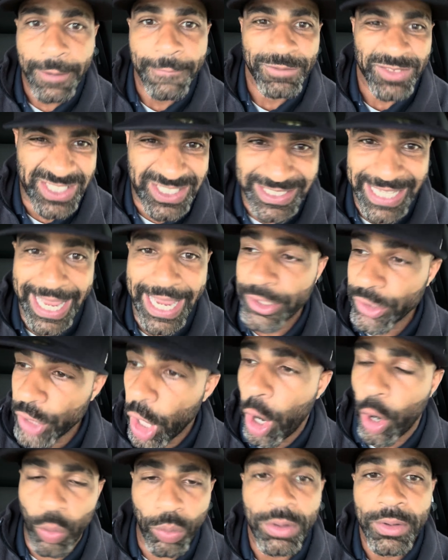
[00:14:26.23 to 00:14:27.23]
saying,
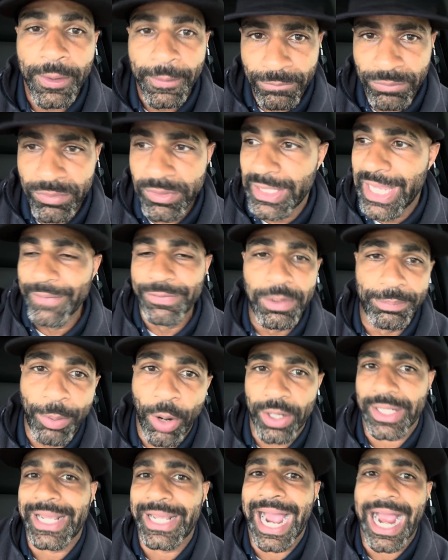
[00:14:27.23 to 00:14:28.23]
no, give the
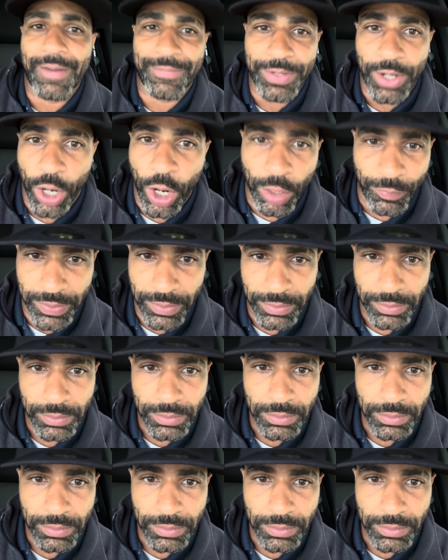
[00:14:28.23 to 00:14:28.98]
ball to Kyrie Irving.